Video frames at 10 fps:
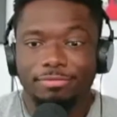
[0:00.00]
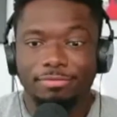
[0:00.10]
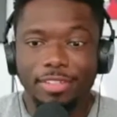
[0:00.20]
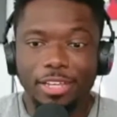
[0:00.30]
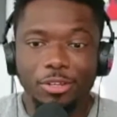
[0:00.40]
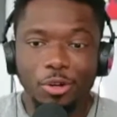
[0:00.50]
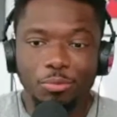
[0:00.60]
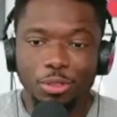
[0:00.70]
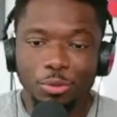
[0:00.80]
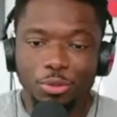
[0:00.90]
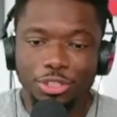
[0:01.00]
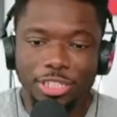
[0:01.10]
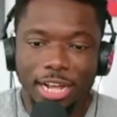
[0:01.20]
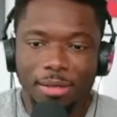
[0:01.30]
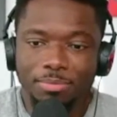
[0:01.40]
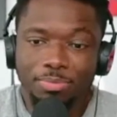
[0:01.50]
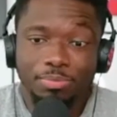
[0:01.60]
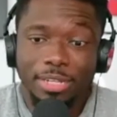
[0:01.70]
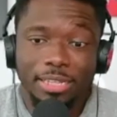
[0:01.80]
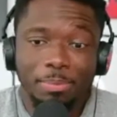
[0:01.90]
Like you don't lose
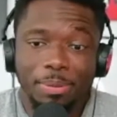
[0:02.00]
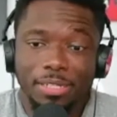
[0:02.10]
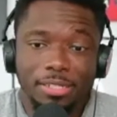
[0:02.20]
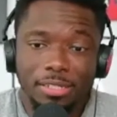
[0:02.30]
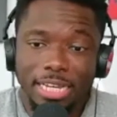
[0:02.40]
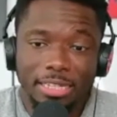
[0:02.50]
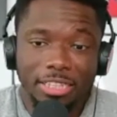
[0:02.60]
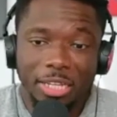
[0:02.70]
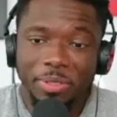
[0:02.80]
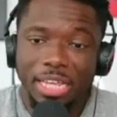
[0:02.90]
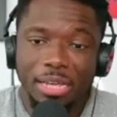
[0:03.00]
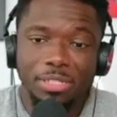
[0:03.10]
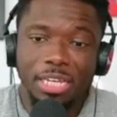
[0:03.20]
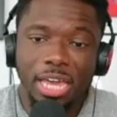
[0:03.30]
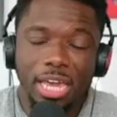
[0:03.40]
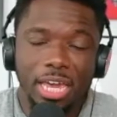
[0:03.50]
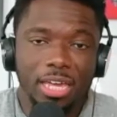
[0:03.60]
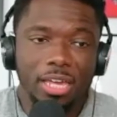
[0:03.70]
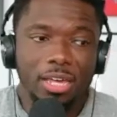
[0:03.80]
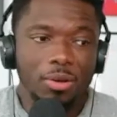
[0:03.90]
at the bus at with the MTA
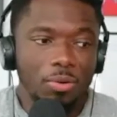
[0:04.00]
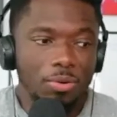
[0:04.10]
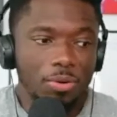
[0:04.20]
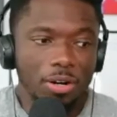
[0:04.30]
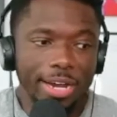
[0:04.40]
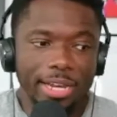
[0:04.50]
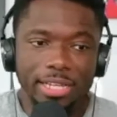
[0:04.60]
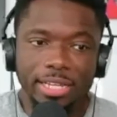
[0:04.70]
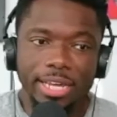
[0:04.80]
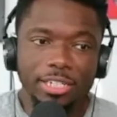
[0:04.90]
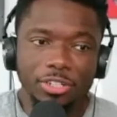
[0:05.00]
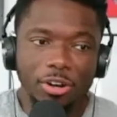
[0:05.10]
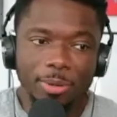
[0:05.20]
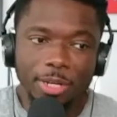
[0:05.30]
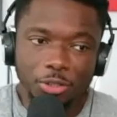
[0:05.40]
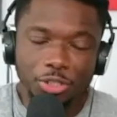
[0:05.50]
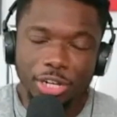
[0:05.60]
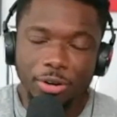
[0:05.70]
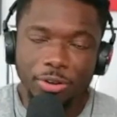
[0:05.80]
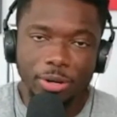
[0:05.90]
or at, in HR because you cheated
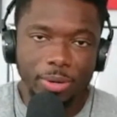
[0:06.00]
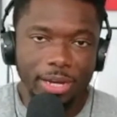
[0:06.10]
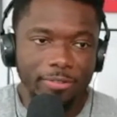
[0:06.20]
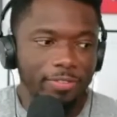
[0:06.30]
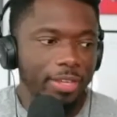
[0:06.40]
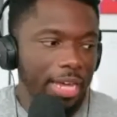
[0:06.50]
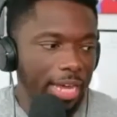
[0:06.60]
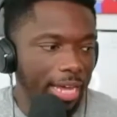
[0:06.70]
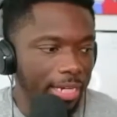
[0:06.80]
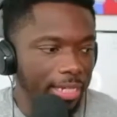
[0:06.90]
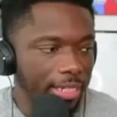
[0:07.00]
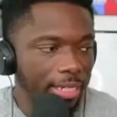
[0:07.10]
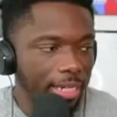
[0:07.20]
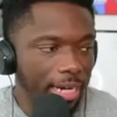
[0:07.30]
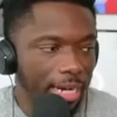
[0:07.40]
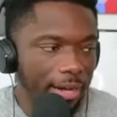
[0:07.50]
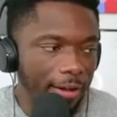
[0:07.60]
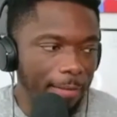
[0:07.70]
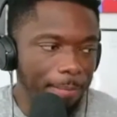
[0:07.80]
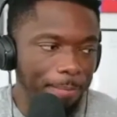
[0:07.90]
on your wife. And yeah.
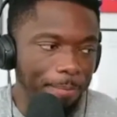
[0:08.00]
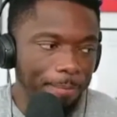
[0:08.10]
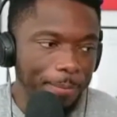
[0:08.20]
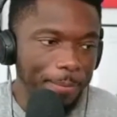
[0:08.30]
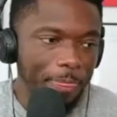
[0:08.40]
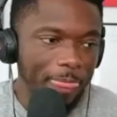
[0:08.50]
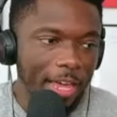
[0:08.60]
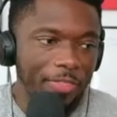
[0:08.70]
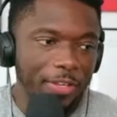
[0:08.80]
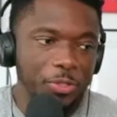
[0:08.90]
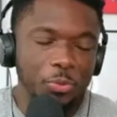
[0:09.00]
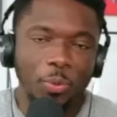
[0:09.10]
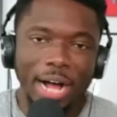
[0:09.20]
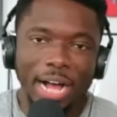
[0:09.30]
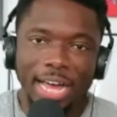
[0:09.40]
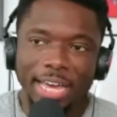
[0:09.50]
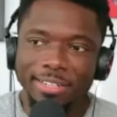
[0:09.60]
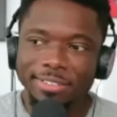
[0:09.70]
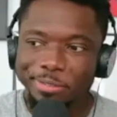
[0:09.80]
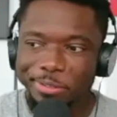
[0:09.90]
um, and this is why
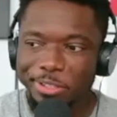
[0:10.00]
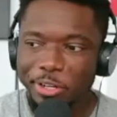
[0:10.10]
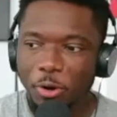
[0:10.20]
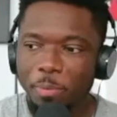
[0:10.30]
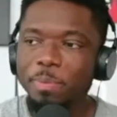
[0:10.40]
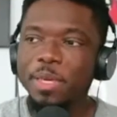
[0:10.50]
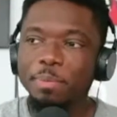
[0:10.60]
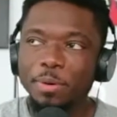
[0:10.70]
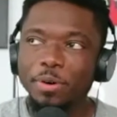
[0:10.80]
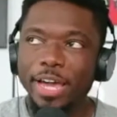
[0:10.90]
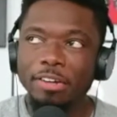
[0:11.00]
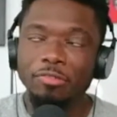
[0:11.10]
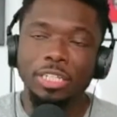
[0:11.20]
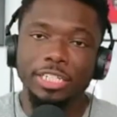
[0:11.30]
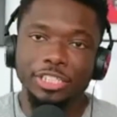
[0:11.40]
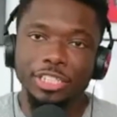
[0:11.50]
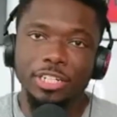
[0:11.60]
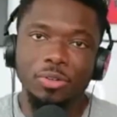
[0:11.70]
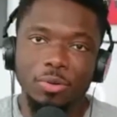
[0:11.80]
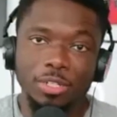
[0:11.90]
you know people and religion is
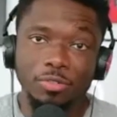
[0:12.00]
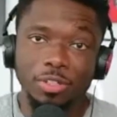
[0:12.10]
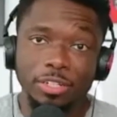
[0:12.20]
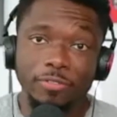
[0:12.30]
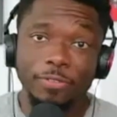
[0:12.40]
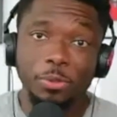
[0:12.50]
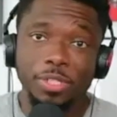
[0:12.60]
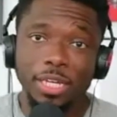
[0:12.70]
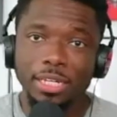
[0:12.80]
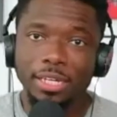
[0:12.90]
always really confusing